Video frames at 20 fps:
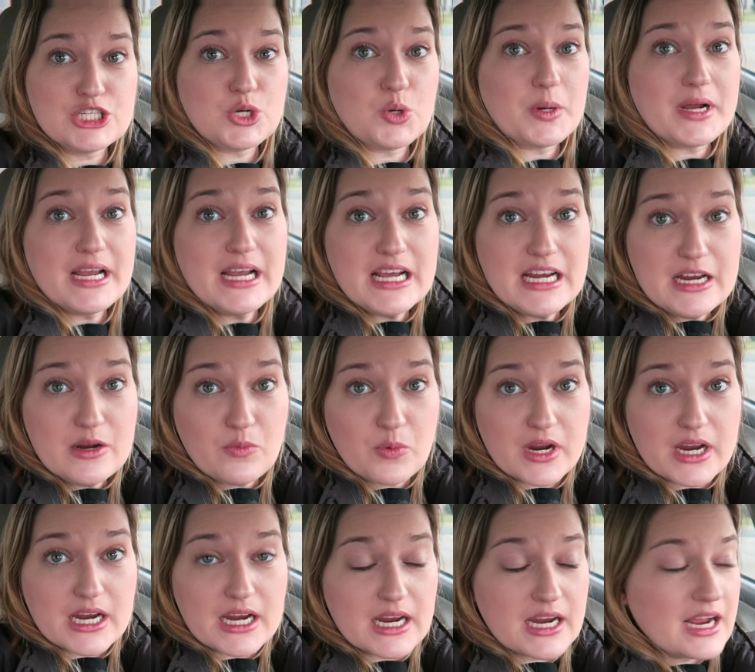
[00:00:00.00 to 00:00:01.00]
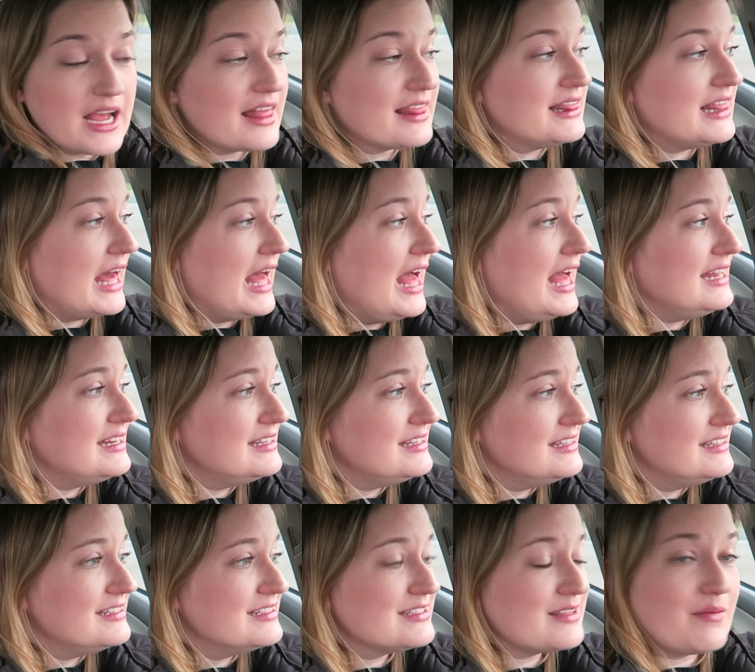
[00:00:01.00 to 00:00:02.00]
So anyway, that
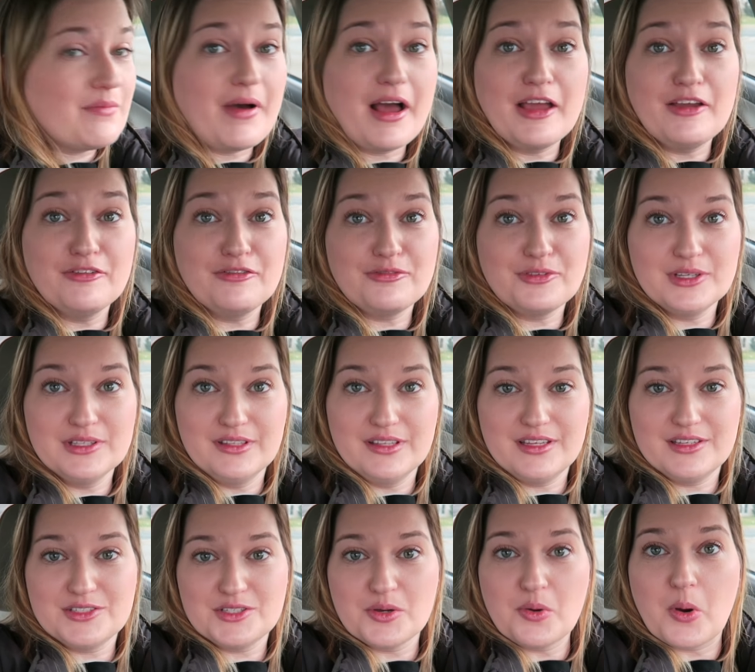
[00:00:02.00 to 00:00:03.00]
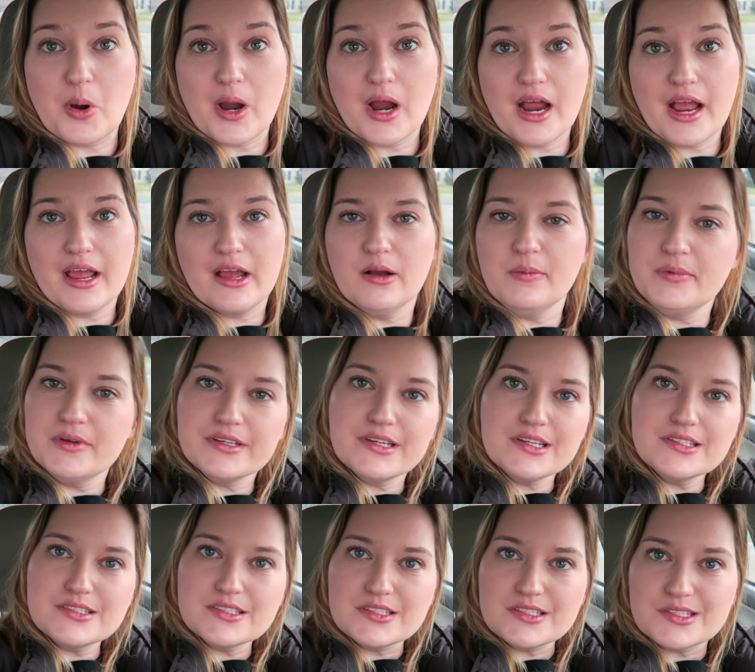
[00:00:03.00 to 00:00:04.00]
is my Fridley tour. I hope you
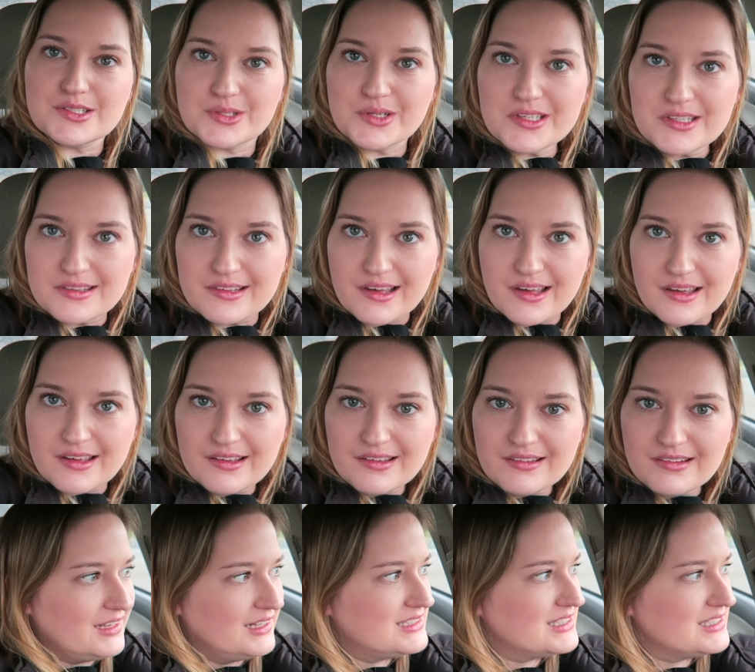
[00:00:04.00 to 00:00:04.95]
guys enjoyed that.